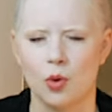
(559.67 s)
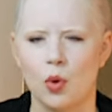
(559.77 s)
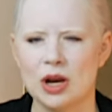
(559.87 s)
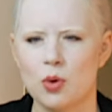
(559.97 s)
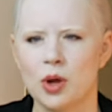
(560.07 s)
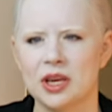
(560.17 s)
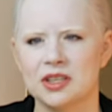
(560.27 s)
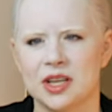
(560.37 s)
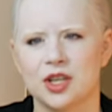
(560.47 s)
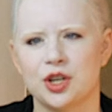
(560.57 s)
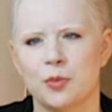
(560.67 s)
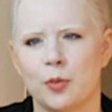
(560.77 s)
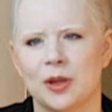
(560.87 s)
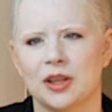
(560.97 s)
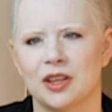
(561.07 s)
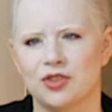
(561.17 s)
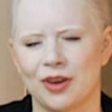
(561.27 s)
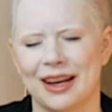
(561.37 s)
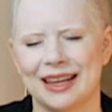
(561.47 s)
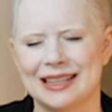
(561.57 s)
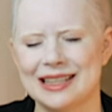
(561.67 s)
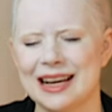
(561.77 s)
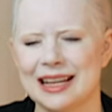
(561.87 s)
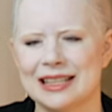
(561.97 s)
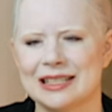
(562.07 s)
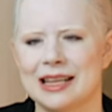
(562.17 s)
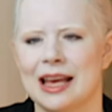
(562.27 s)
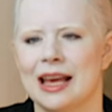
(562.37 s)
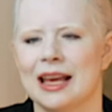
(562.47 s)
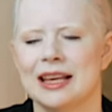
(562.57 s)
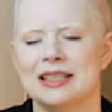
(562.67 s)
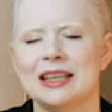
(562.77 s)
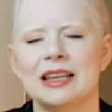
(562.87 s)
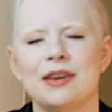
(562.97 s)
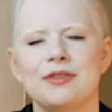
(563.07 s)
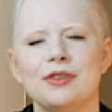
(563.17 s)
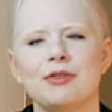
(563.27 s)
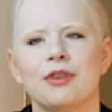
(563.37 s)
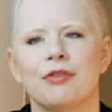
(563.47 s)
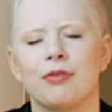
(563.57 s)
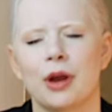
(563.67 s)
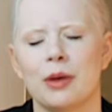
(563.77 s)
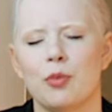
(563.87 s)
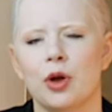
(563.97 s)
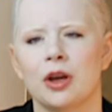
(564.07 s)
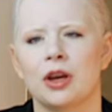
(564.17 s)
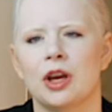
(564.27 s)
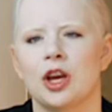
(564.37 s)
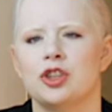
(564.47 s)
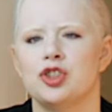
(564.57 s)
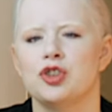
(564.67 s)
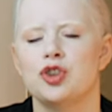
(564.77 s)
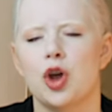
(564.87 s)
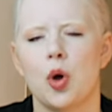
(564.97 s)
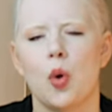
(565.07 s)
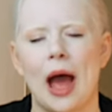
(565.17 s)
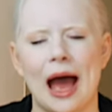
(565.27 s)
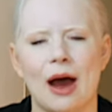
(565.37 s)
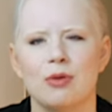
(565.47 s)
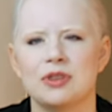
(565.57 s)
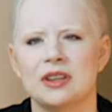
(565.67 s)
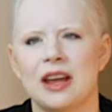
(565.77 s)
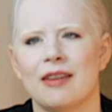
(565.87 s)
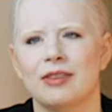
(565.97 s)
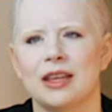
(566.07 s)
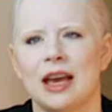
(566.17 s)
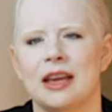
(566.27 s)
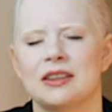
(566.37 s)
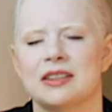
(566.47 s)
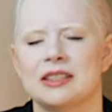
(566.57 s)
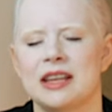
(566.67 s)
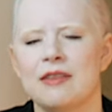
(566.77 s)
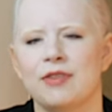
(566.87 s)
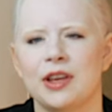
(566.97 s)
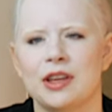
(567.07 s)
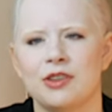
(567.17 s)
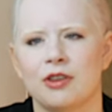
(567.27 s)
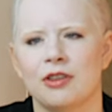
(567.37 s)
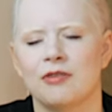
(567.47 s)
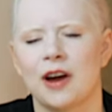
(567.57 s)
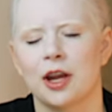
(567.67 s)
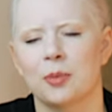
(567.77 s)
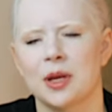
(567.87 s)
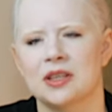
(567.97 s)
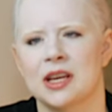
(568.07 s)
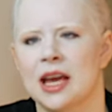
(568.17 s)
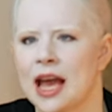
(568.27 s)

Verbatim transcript: What orientation and mobility training does is it gives you the framework to know how to navigate safely in your environment.